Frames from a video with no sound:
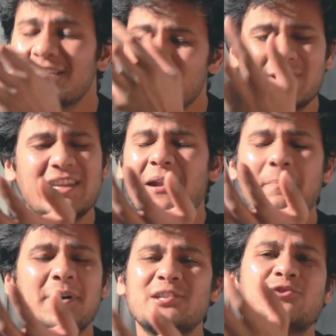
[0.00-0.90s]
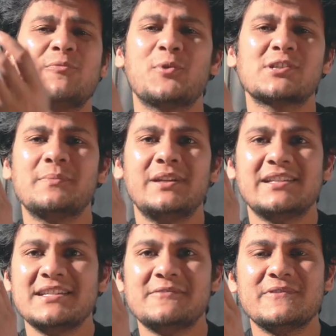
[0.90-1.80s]
So there are a bunch of
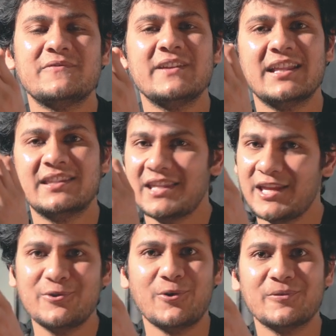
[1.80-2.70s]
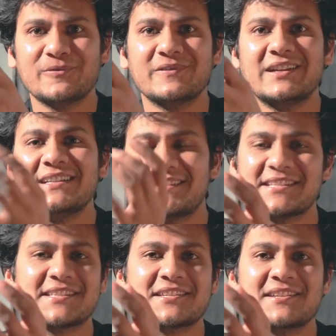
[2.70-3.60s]
possibilities which we can think of. It's
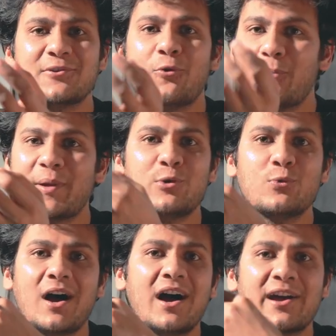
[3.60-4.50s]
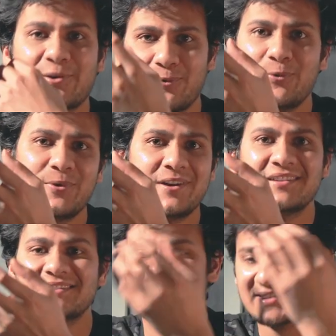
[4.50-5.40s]
just open to our
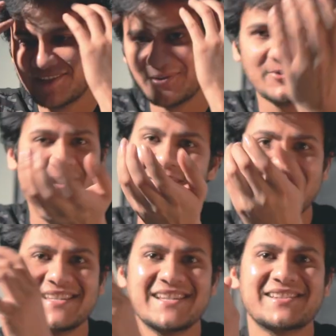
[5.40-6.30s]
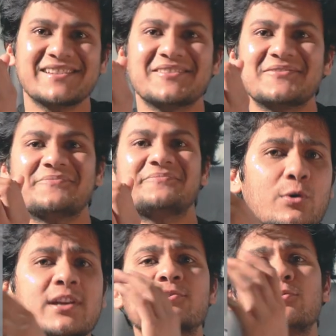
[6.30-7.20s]
own, imagination.
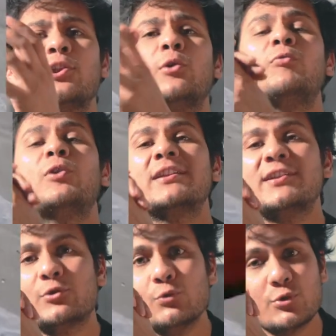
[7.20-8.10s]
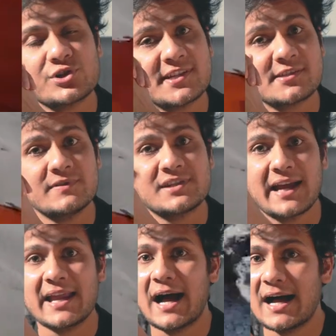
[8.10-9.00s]
Okay, so now what are the 2 questions which
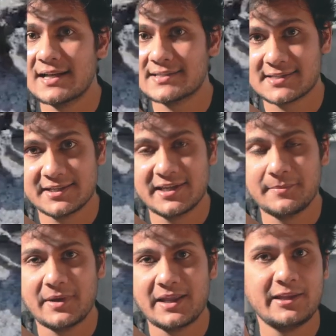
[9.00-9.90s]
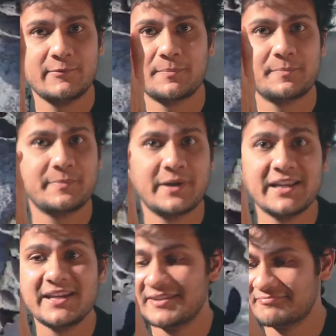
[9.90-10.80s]
I asked them, and they were
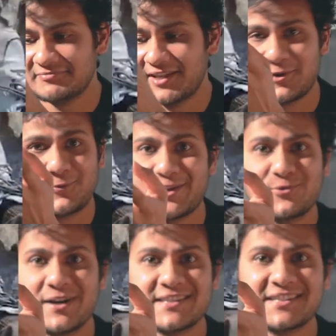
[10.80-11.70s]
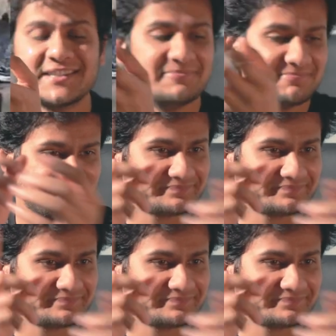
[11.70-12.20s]
pretty quick to answer them.